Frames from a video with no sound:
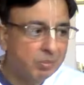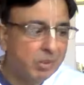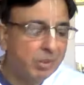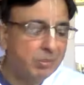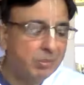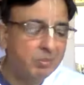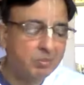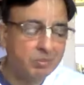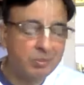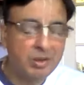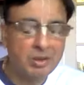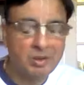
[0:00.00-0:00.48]

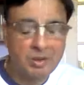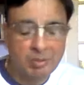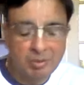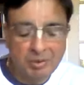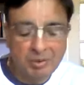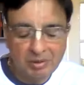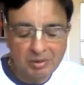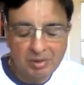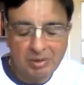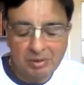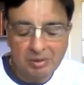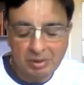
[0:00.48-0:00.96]
Maybe, well, I
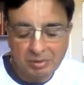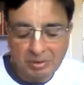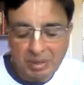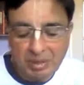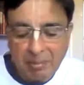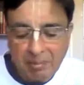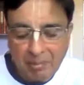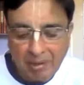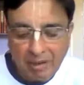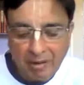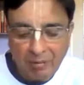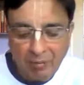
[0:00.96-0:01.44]
mean,
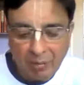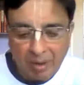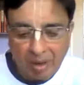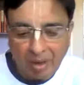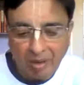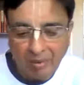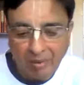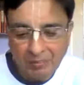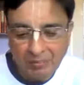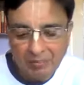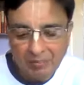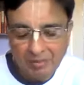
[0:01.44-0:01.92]
they mean
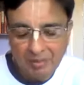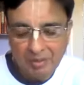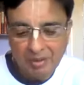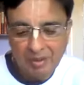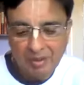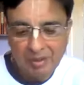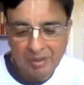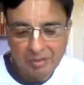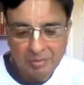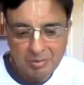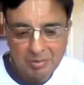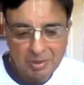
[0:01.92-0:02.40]
well,
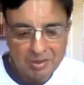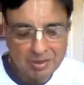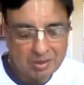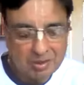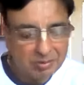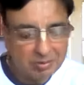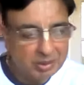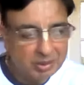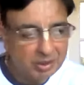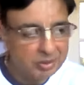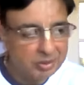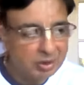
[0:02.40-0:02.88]
because
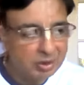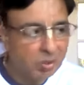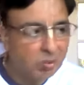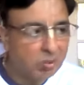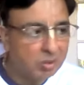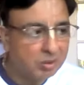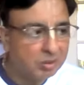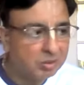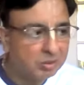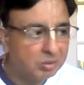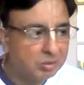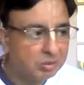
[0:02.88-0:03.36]
they
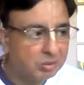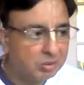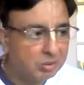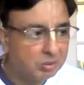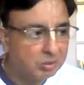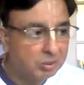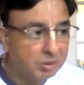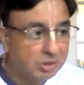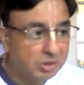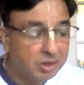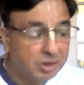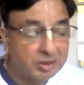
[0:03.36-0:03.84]
don't
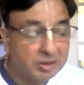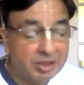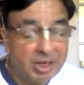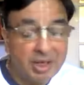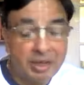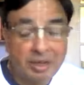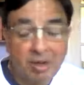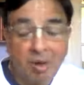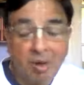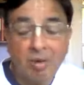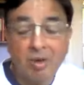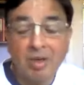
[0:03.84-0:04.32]

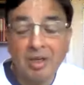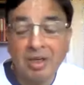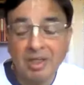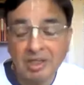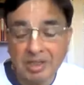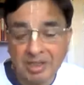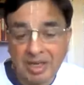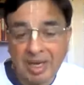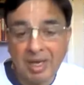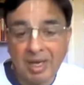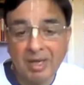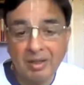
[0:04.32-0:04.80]

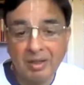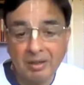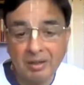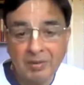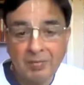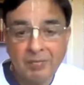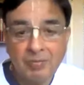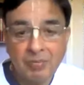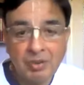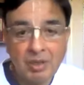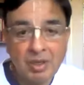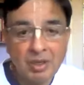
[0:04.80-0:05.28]
understand
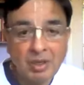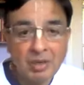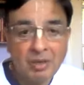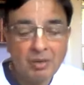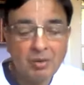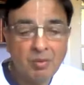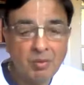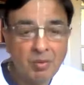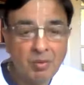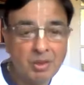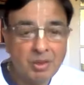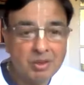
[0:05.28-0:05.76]

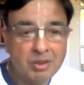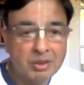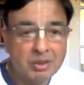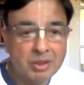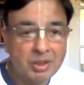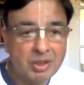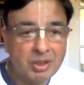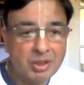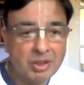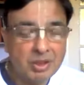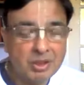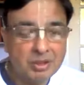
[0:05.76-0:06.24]
what
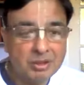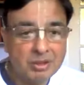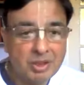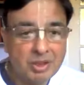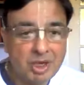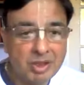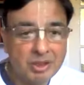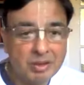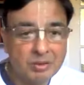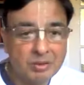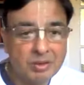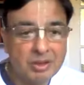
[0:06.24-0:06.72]
the
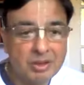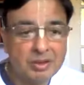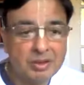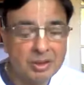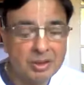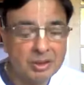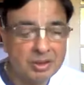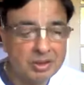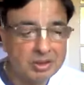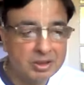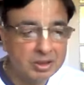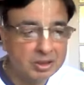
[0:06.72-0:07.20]
child doing. They
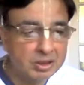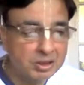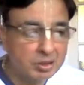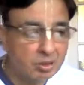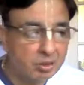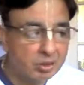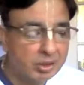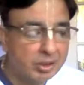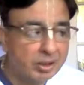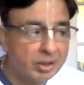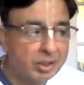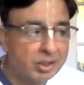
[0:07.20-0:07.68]
think he's just
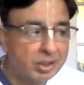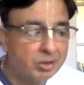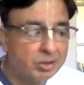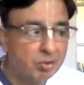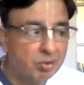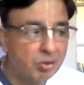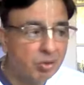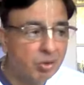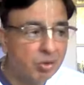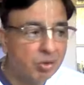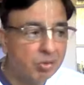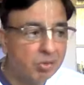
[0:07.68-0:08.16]
stuck in his
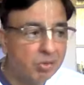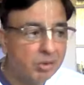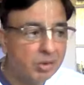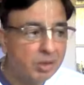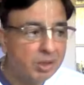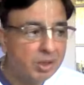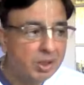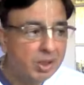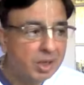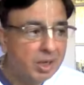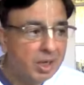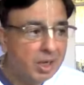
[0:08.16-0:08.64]
room
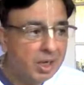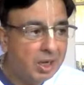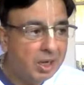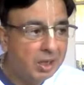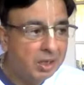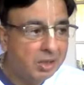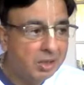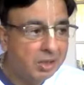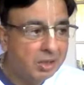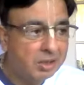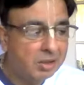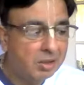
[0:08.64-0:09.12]

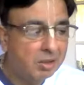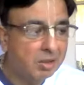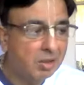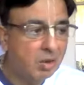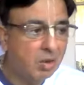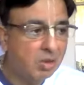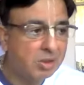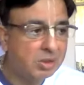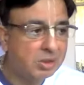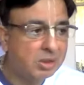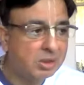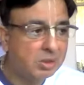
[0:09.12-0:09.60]
and he's
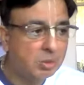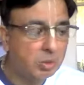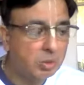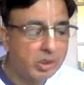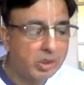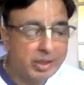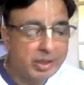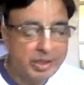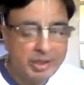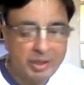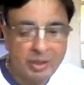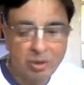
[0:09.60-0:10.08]
lost his
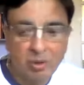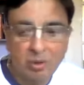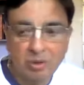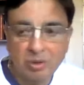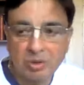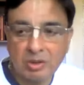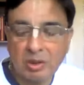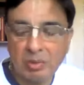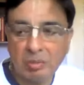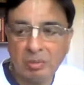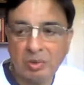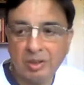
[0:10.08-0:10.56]
way or
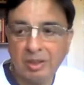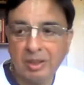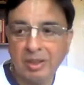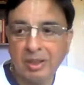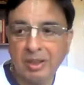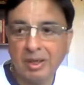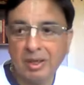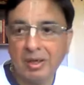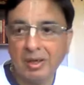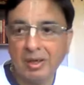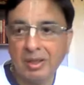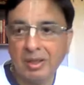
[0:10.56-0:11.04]

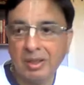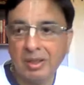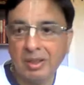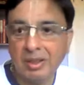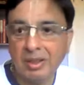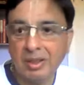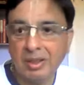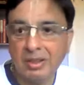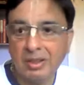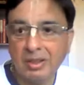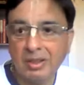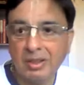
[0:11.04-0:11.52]
something, you know, and
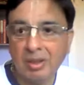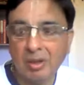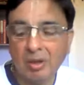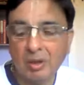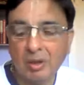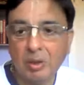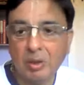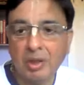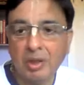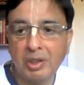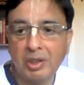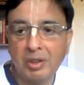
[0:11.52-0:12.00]
he's
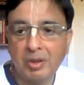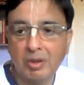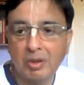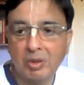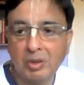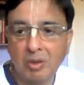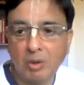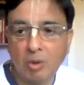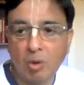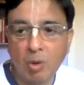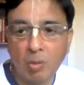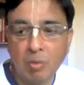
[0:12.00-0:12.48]
not doing
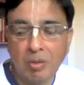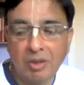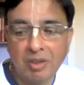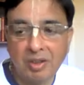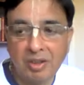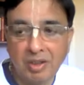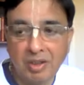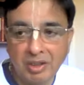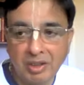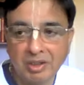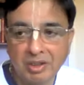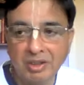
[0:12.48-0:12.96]
normal
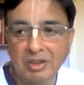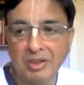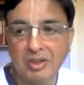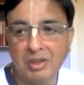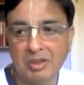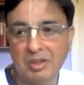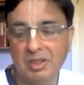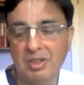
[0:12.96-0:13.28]
things.